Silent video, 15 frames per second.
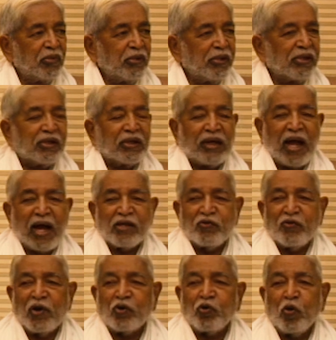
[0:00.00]
In class
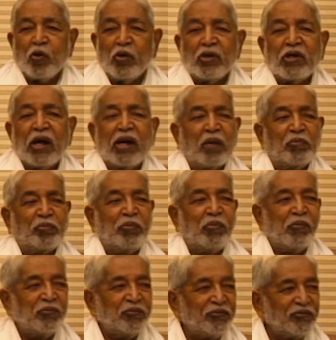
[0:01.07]
we are told, shut up.
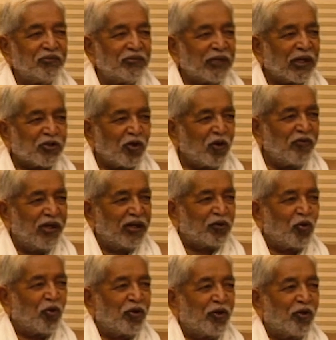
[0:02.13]
That's all we are
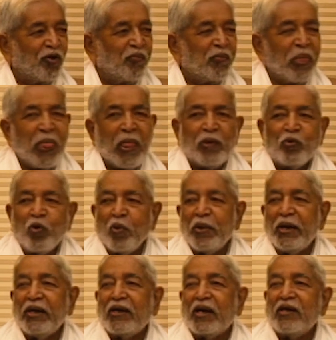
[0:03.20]
told,
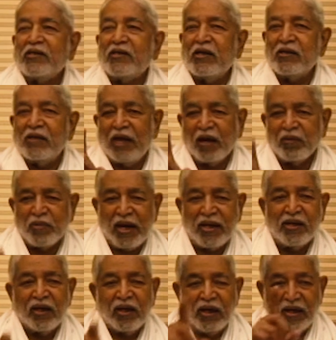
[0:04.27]
Nobody tells us, young
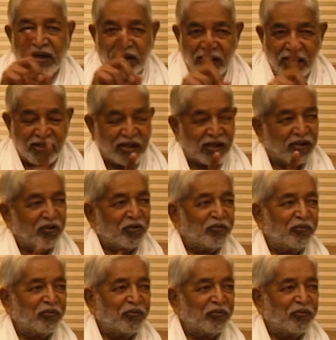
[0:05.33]
man, listen.